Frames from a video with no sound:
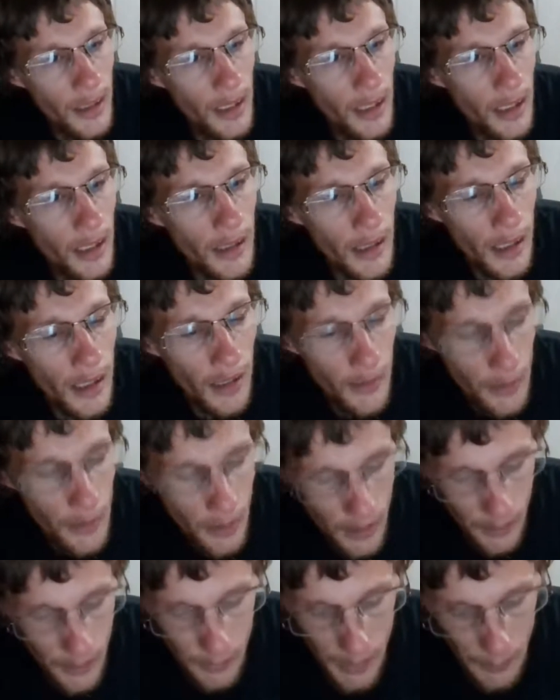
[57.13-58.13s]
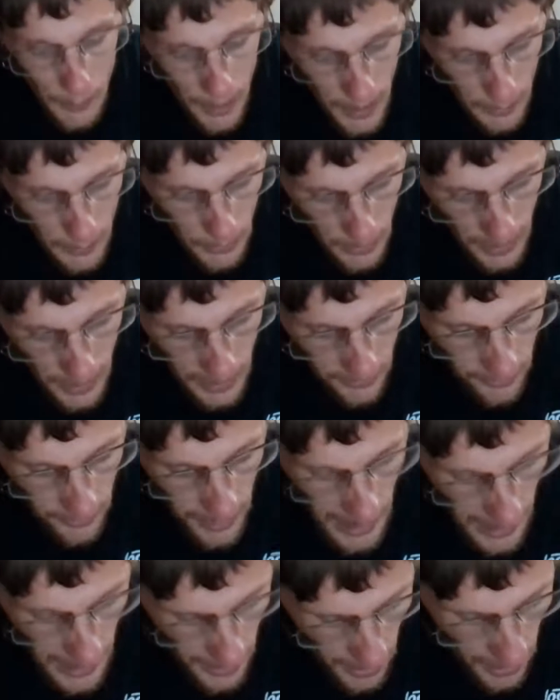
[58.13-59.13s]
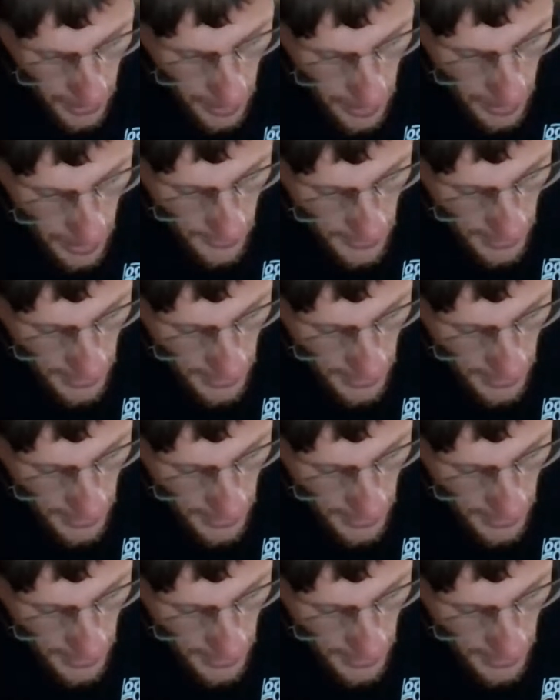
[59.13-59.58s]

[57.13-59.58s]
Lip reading: Okay, I was looking at my paper here for that auction